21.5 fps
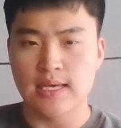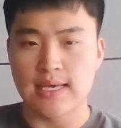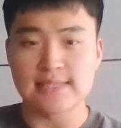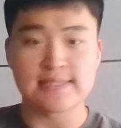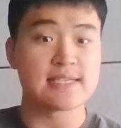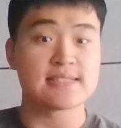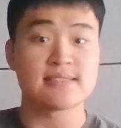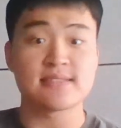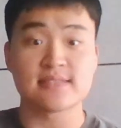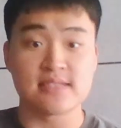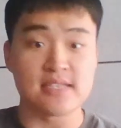
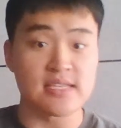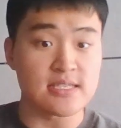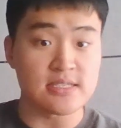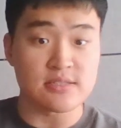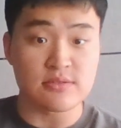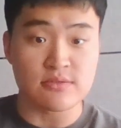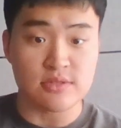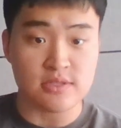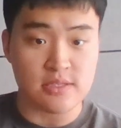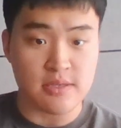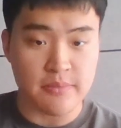
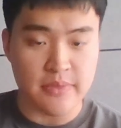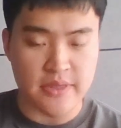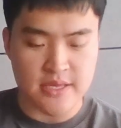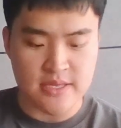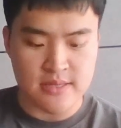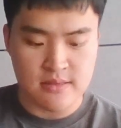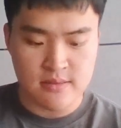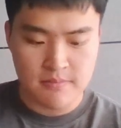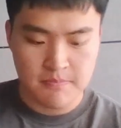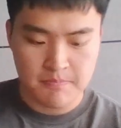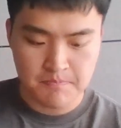SSDs or something.